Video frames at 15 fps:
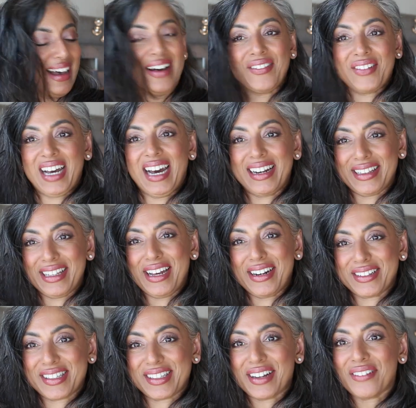I've got a lot
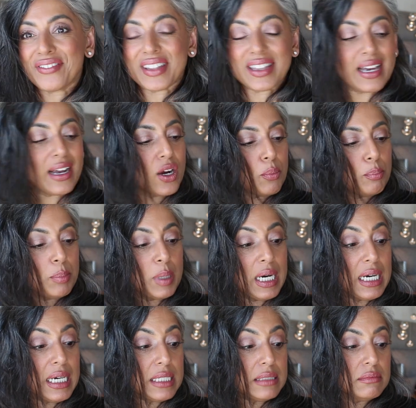of stuff in there,
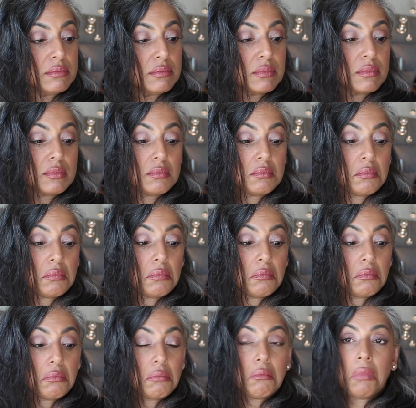but
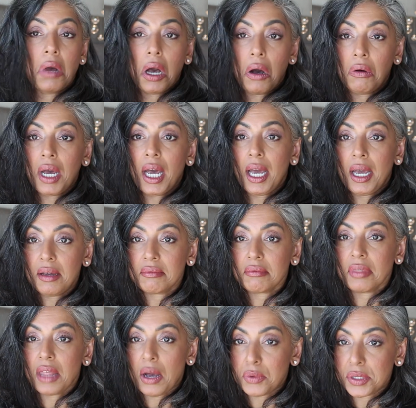okay,
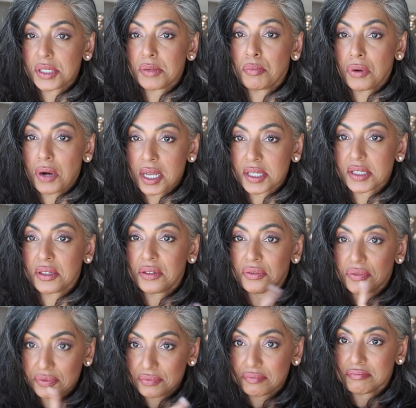that was
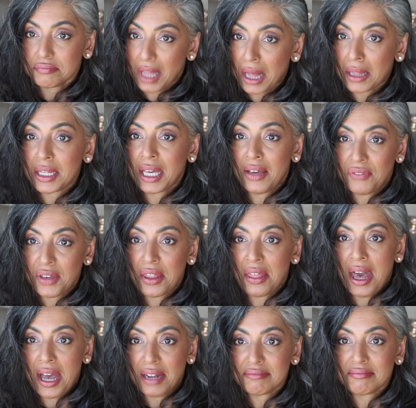impressive. I'll give you
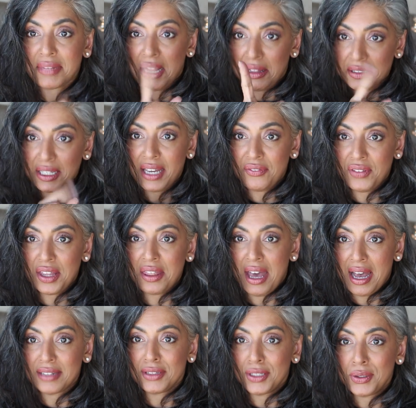that. I'll give you
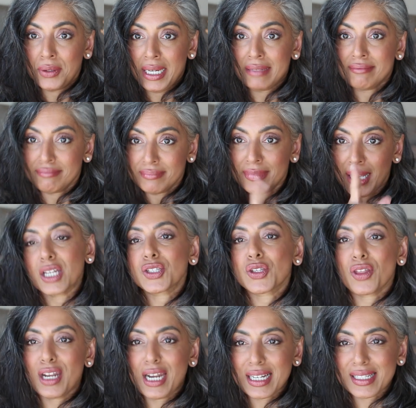that, Louie. So
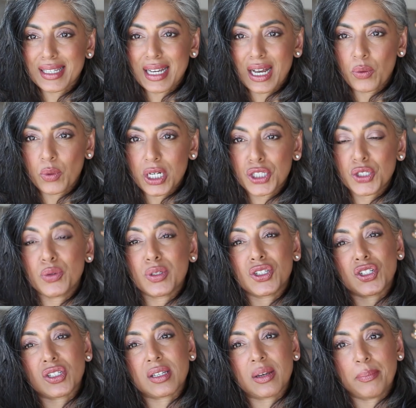the next thing I want to do is
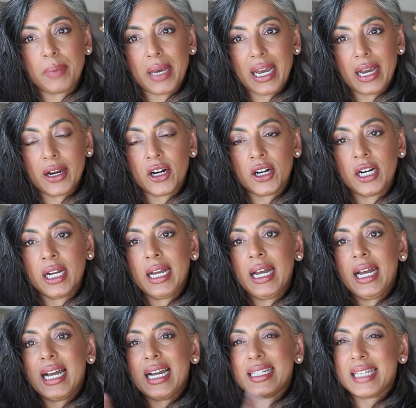just compare
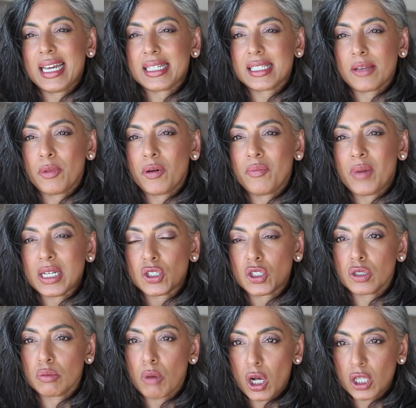and take some of my
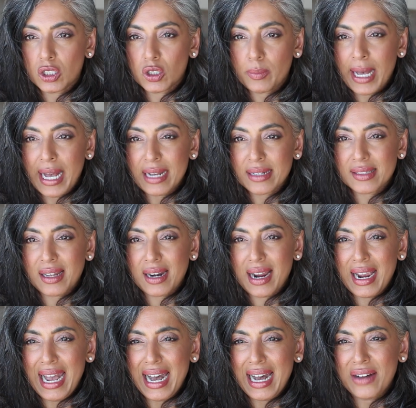smaller bags that
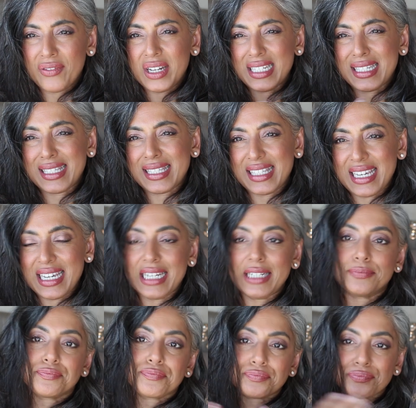I have and
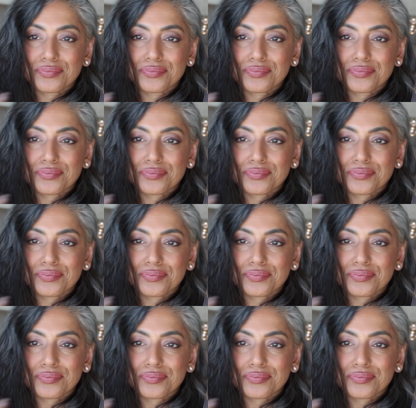see